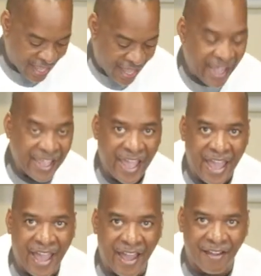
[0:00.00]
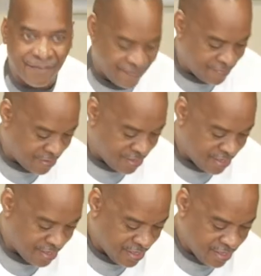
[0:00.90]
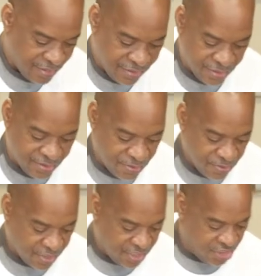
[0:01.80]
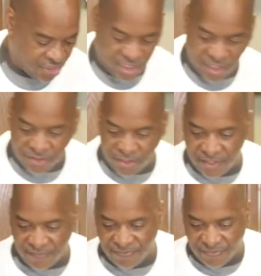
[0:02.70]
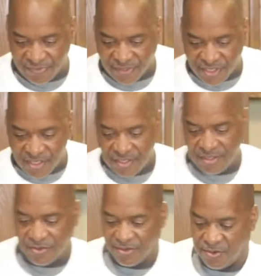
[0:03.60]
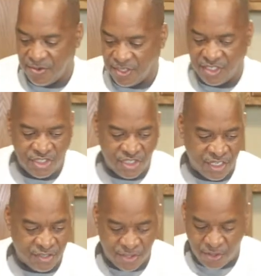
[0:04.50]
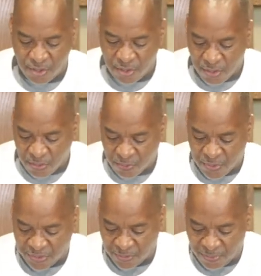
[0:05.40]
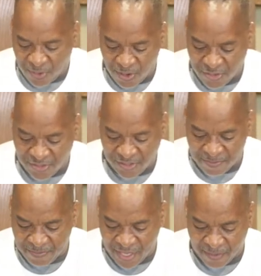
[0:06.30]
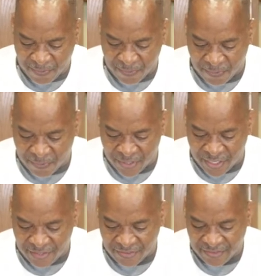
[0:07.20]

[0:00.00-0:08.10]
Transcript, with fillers: I have the cookie sheet, the cookie sheet with the parchment paper on it.